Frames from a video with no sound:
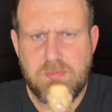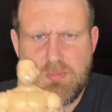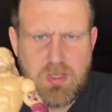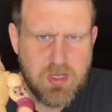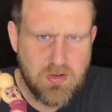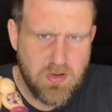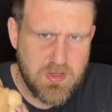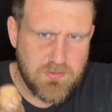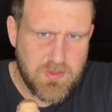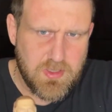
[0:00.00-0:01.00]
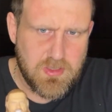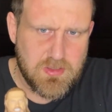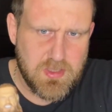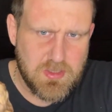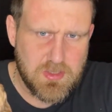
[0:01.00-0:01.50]
Again, great figures.
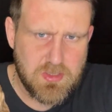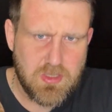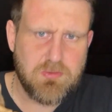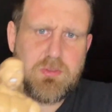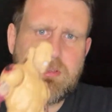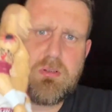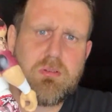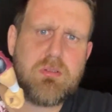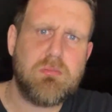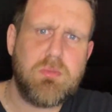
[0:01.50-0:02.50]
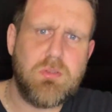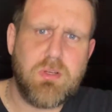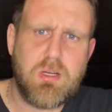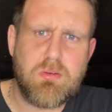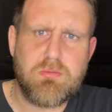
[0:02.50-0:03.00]
They just shift, move
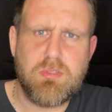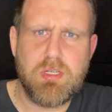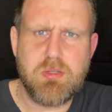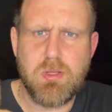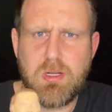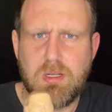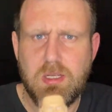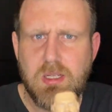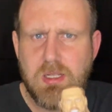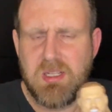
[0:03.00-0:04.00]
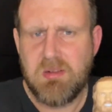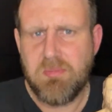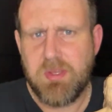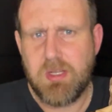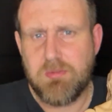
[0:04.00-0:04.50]
out really quickly.
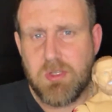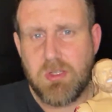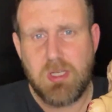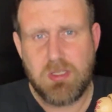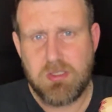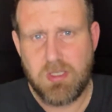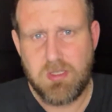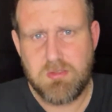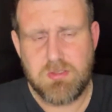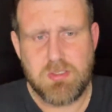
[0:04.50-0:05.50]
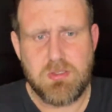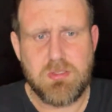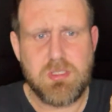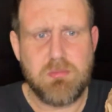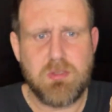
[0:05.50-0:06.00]
You know, if you're looking to do a
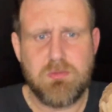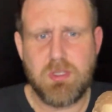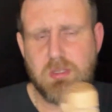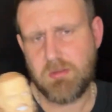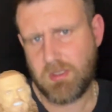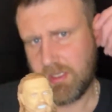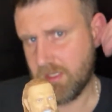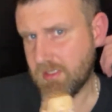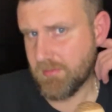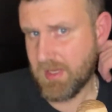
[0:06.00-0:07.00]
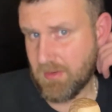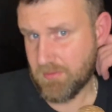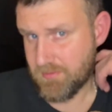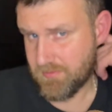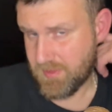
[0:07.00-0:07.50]
similar thing, it's about,
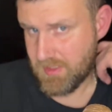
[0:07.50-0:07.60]
you know,